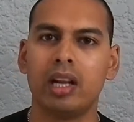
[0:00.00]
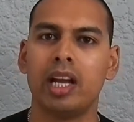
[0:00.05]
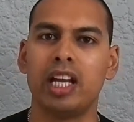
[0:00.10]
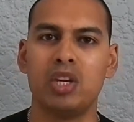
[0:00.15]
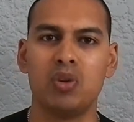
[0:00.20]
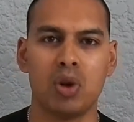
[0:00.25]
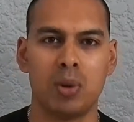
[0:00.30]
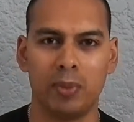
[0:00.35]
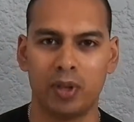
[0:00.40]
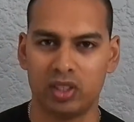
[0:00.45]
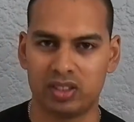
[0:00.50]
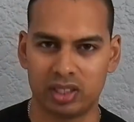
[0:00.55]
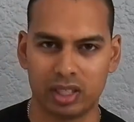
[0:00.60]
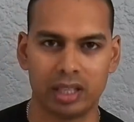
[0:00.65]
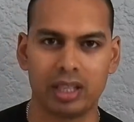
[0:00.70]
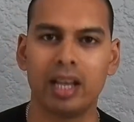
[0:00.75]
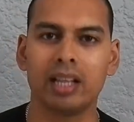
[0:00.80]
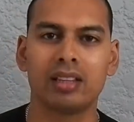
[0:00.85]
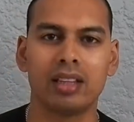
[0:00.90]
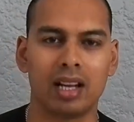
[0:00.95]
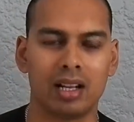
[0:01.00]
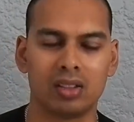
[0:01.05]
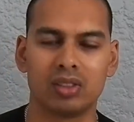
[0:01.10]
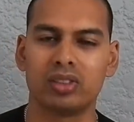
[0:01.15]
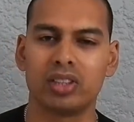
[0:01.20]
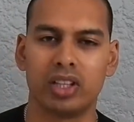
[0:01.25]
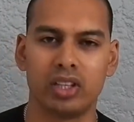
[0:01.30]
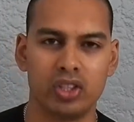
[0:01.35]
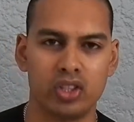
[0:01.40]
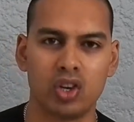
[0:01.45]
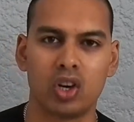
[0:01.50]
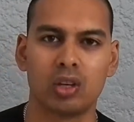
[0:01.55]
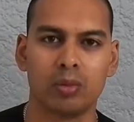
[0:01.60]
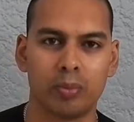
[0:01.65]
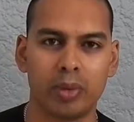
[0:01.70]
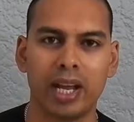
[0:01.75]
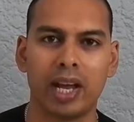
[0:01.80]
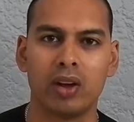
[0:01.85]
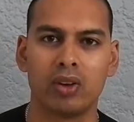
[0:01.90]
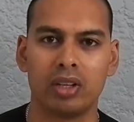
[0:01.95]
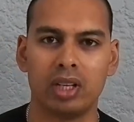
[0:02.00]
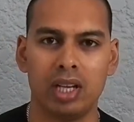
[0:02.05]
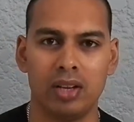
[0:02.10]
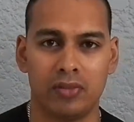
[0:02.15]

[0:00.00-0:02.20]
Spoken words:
and you want me to say that, I'll say John Brown